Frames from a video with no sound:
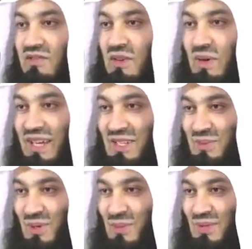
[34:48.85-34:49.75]
Everyone
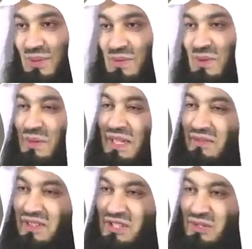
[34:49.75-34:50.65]
has problems, we
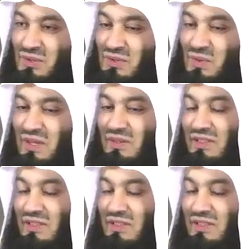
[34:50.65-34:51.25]
all have issues,